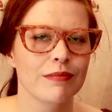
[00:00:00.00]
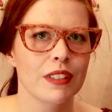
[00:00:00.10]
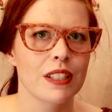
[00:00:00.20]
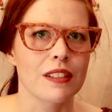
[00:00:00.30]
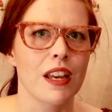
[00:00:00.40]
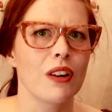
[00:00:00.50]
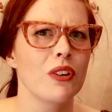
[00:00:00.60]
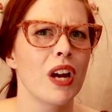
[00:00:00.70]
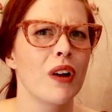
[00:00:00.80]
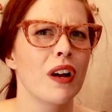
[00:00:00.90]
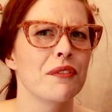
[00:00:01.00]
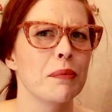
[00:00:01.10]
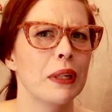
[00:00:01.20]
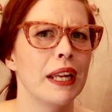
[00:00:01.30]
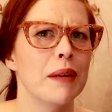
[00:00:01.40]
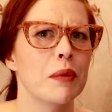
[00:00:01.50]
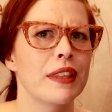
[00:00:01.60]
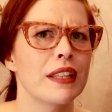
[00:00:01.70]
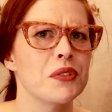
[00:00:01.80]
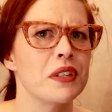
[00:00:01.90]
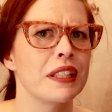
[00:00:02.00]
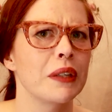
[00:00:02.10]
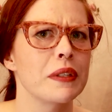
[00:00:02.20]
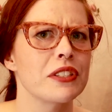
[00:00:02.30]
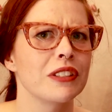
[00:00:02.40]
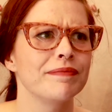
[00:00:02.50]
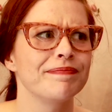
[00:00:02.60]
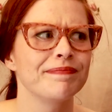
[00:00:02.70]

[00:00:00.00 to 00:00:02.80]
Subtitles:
Because I don't know how comfortable I am with answering that question.